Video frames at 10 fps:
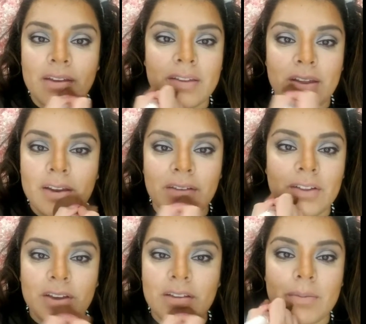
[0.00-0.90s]
and then I
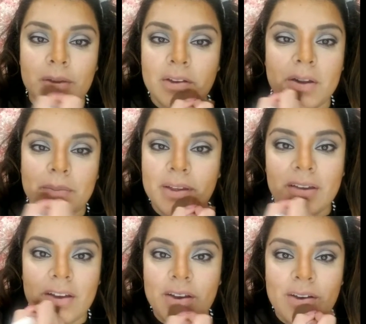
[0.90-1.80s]
look in the mirror and I'm
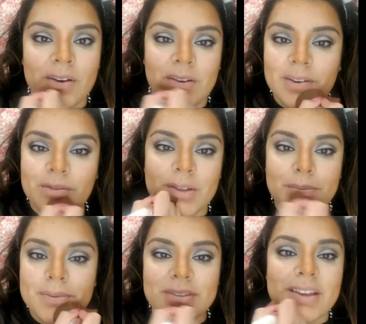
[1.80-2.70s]
like, oh, whoops.